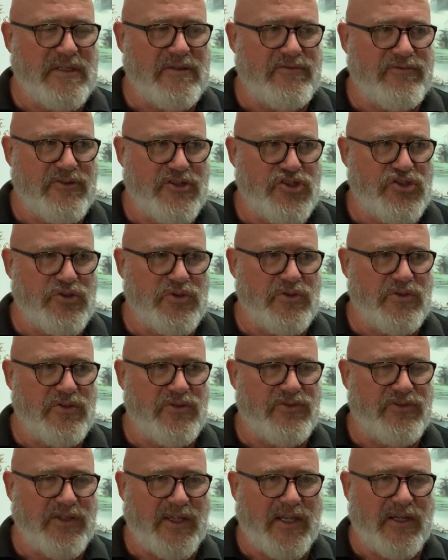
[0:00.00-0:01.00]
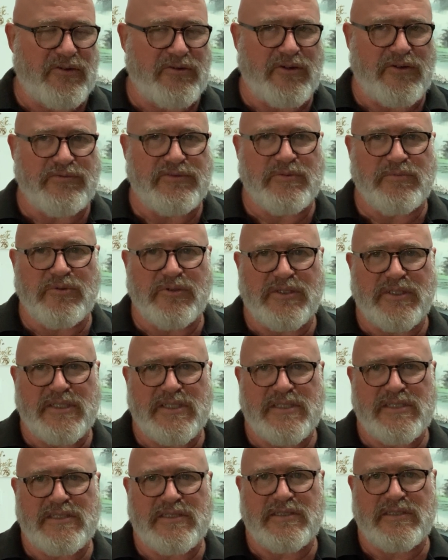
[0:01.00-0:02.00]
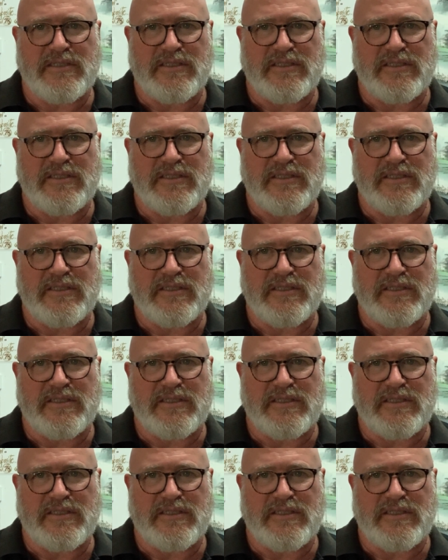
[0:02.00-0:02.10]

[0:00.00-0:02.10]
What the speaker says: official seller of the book is